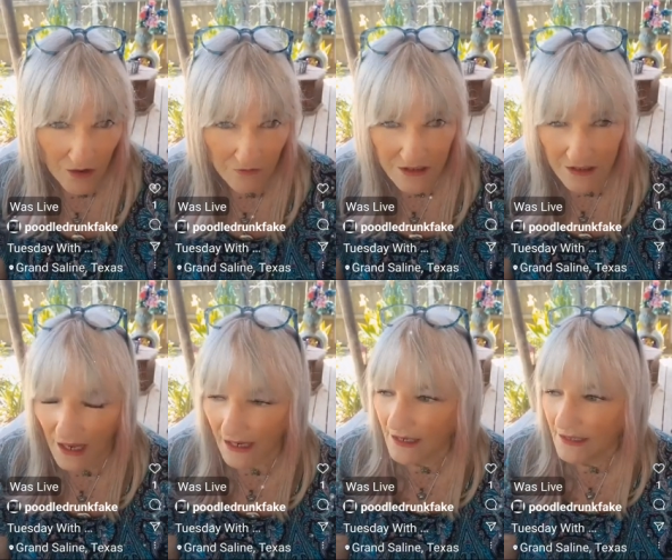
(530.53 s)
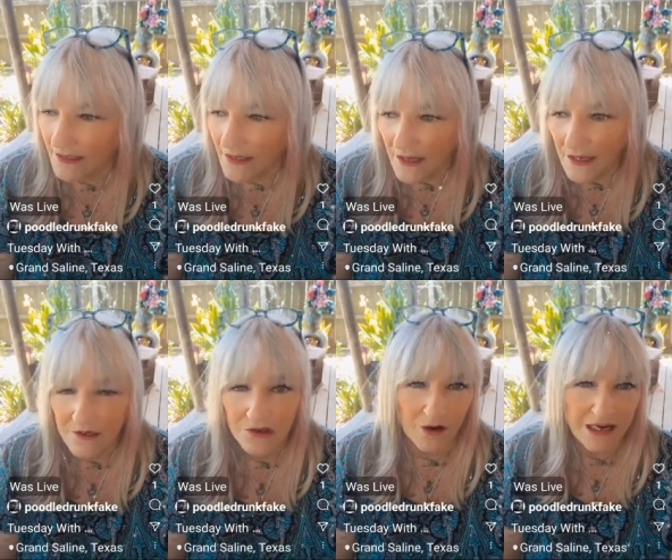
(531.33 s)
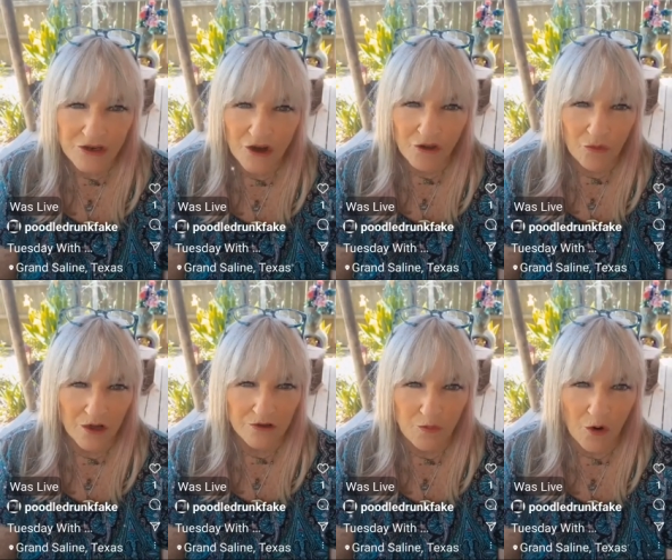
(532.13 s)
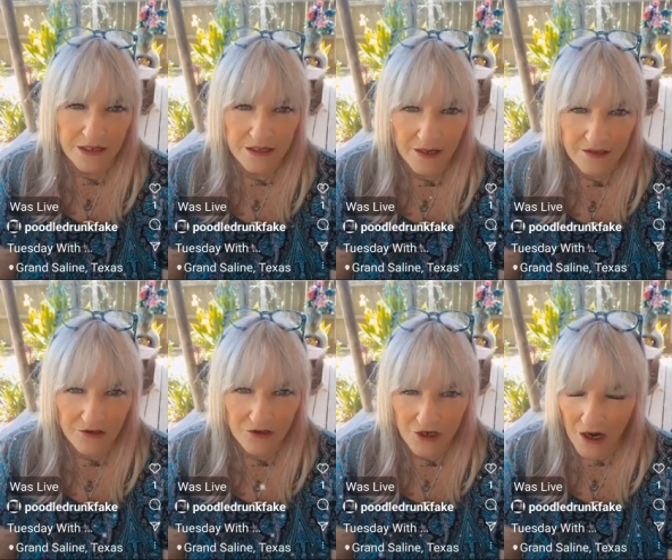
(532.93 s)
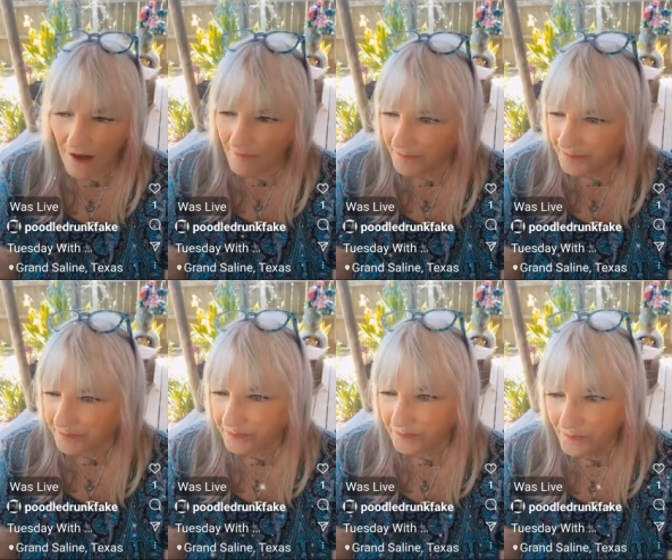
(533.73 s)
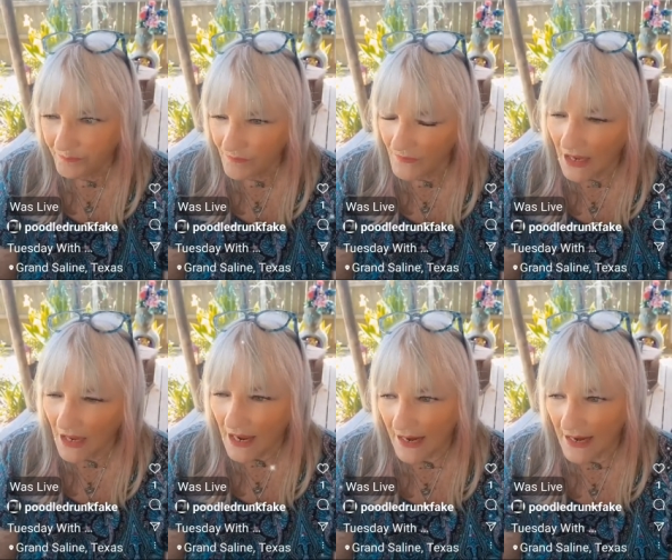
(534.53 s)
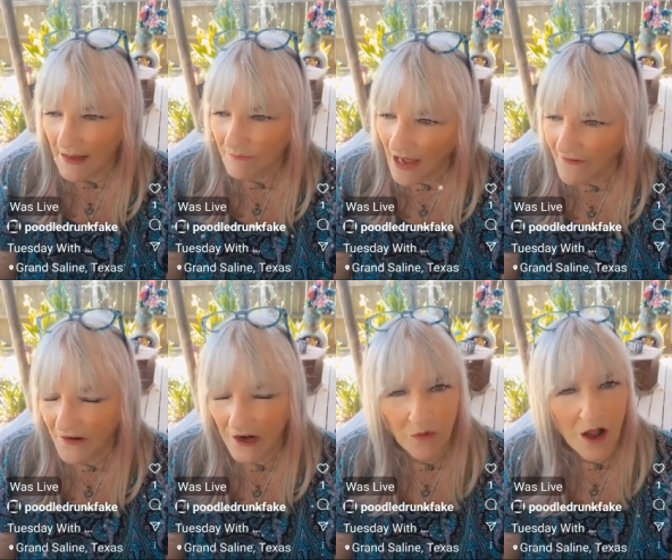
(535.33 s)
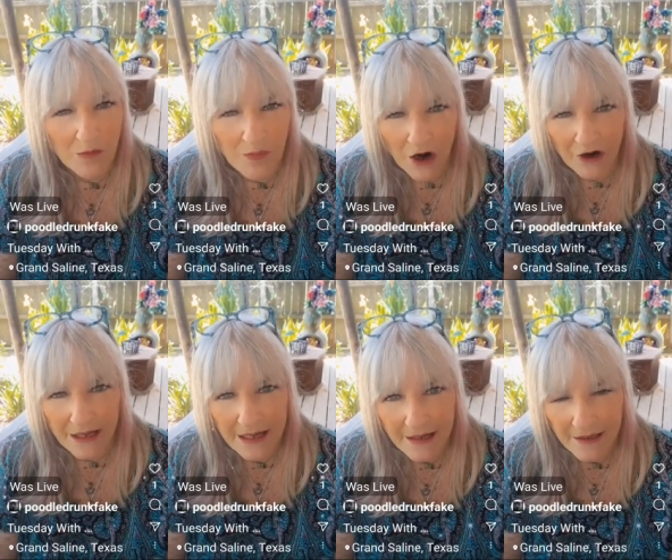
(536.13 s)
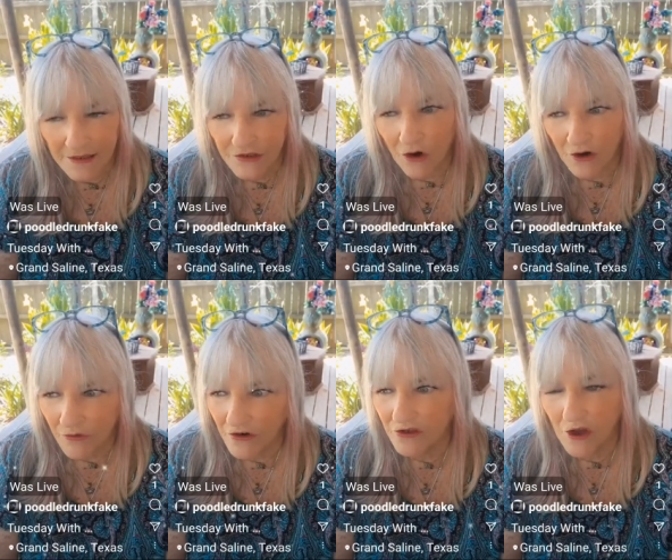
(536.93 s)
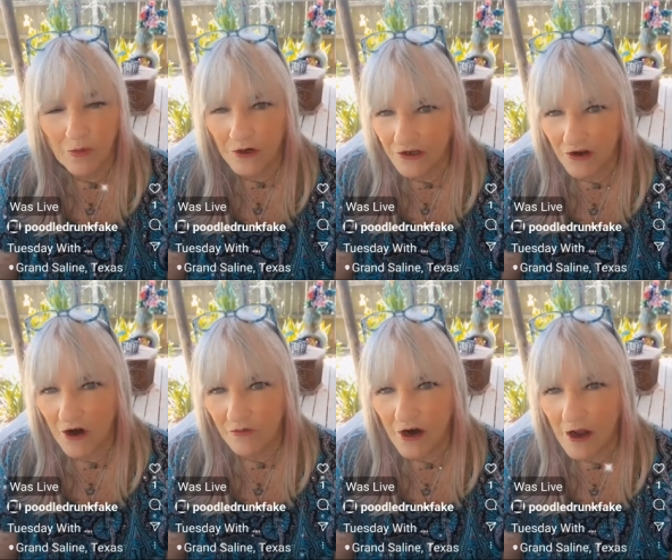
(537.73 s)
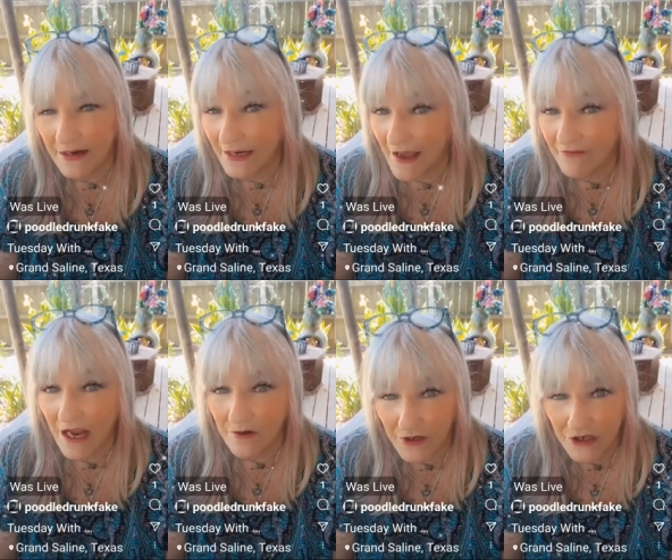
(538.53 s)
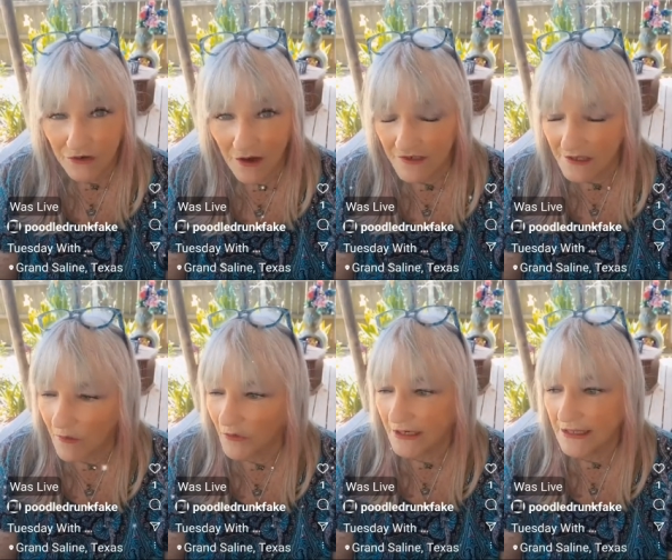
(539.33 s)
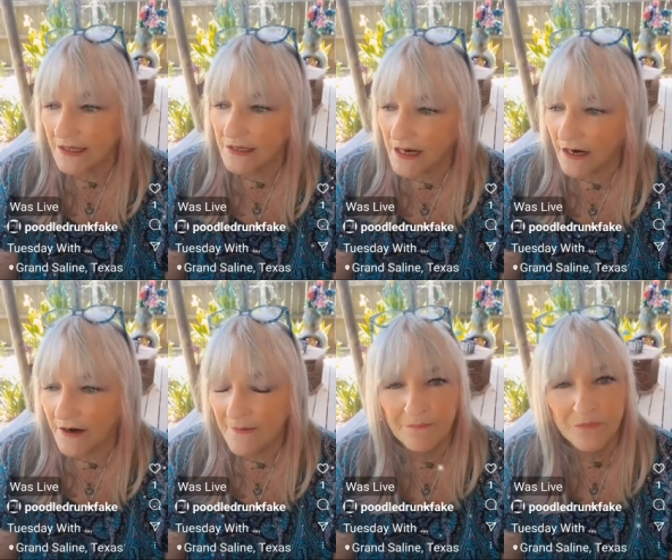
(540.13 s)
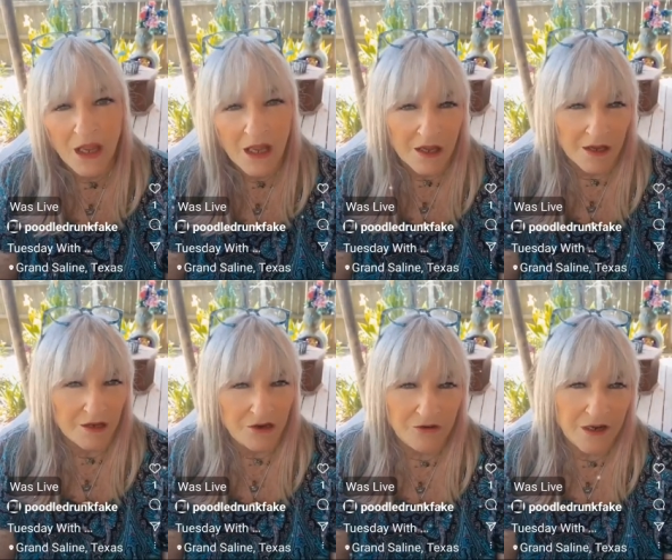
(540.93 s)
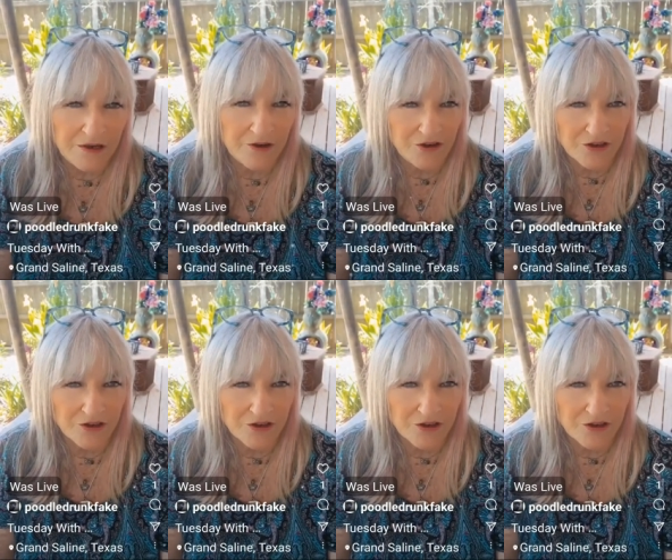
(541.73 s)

know what it was like. So he took the Wills Point, Texas job. And at my farewell party, Tony Russo put his arm around me, and I've got a picture of it somewhere. He said, Terry, you need